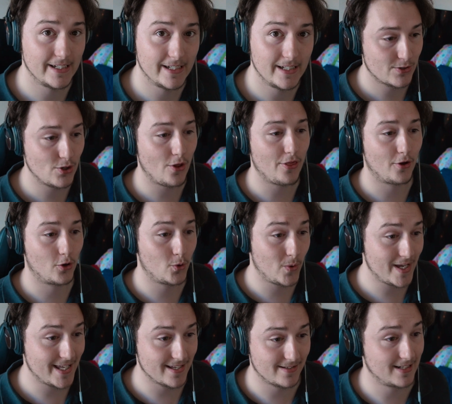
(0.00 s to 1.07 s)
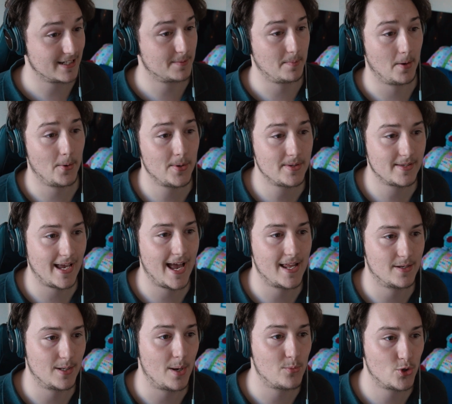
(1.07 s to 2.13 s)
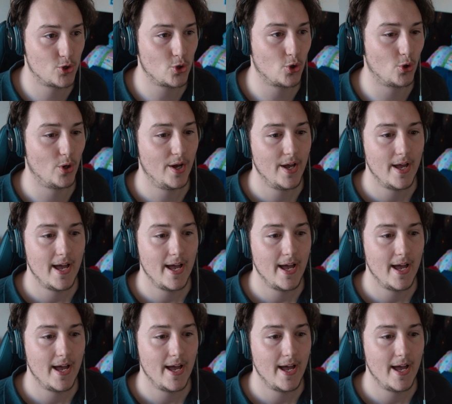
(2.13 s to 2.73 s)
It's not the quickest experience, and I'm sure